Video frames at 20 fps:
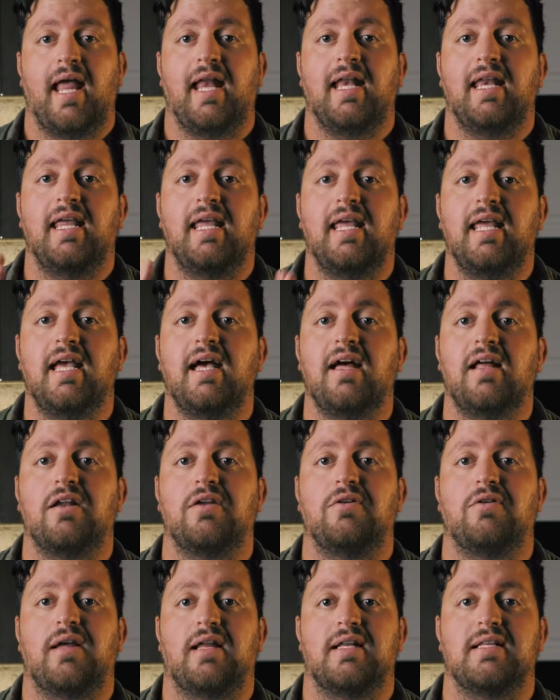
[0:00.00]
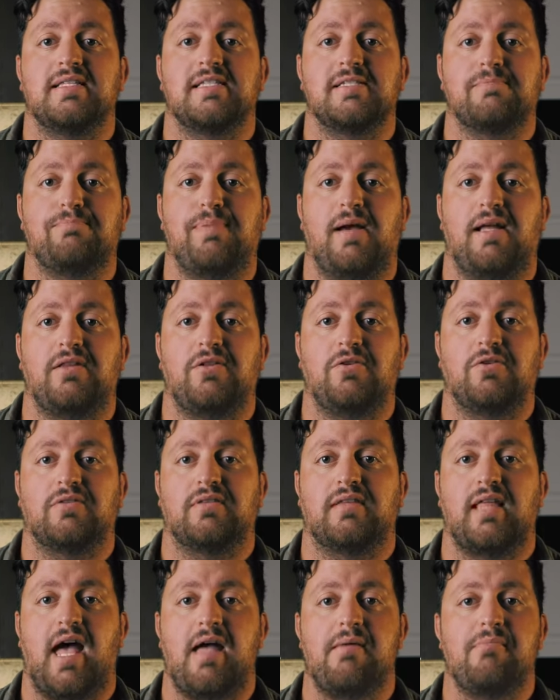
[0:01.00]
and here you can spend your
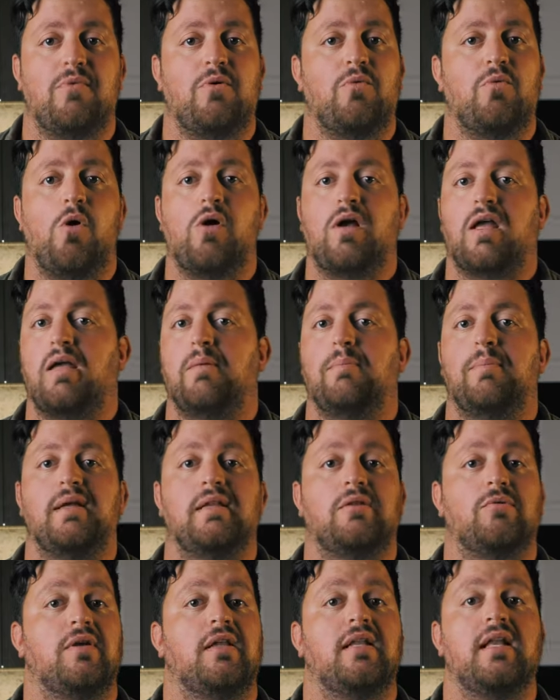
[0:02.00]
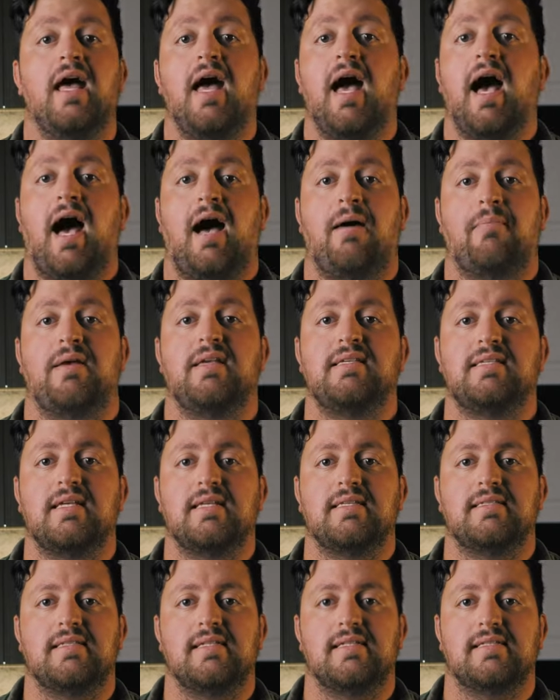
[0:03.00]
time walking between
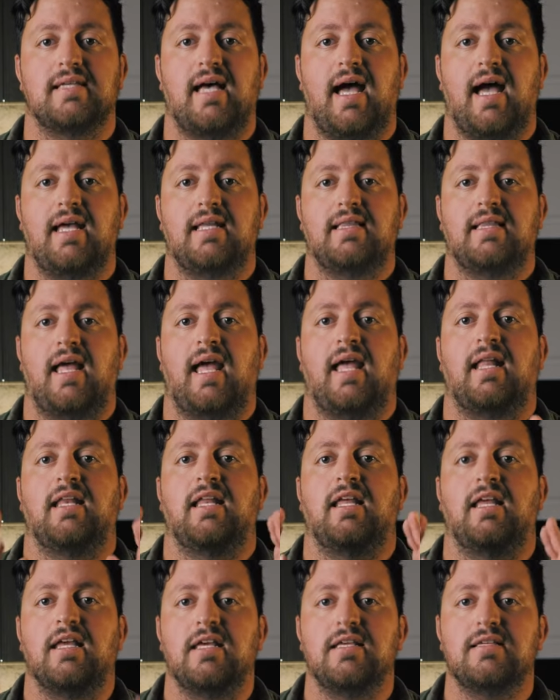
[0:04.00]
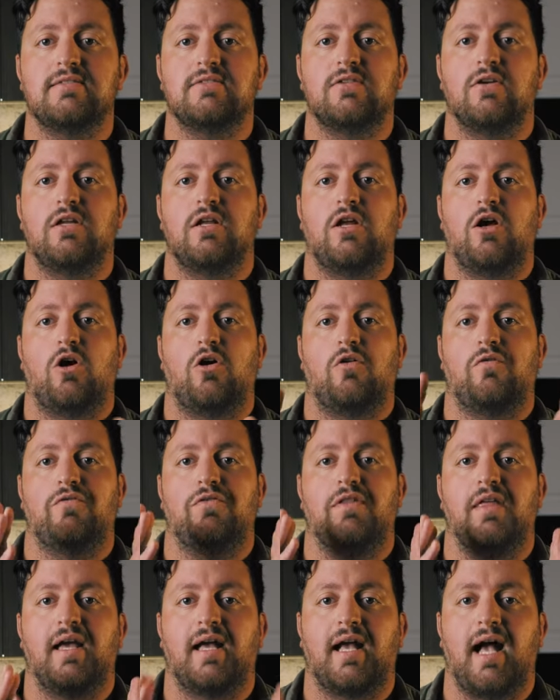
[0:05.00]
amazing seaside and history
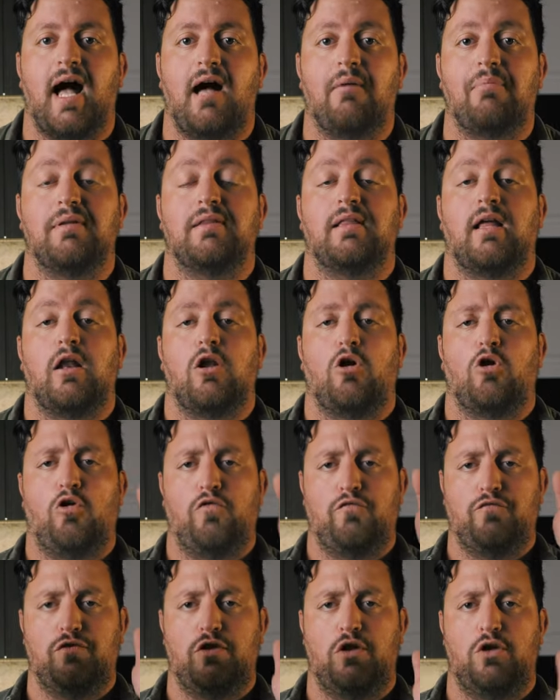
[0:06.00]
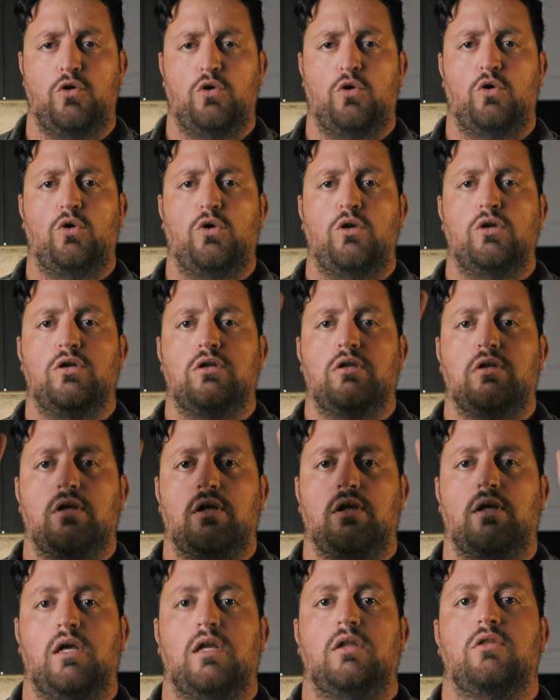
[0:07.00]
of the capital of the old
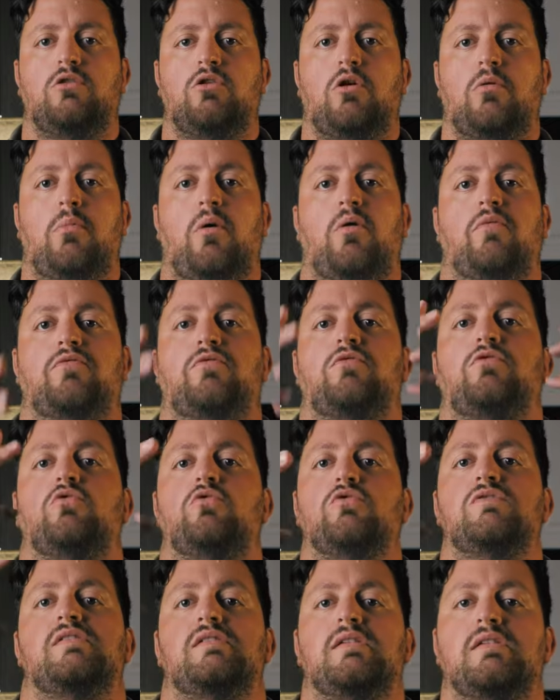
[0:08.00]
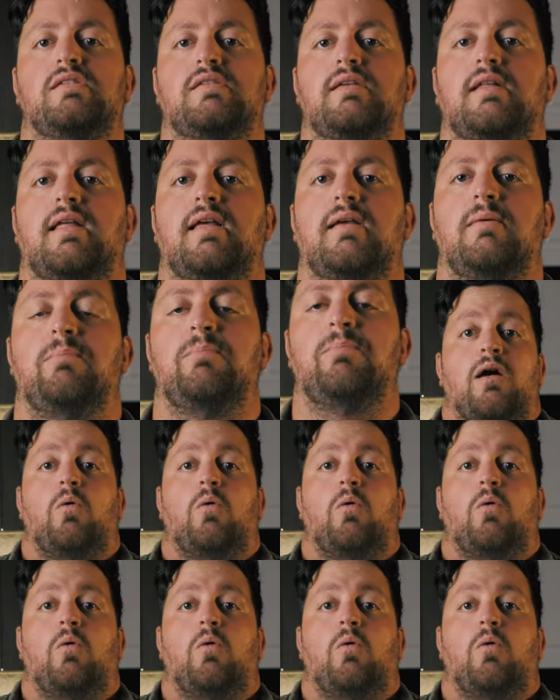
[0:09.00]
kingdom of Two Sicily.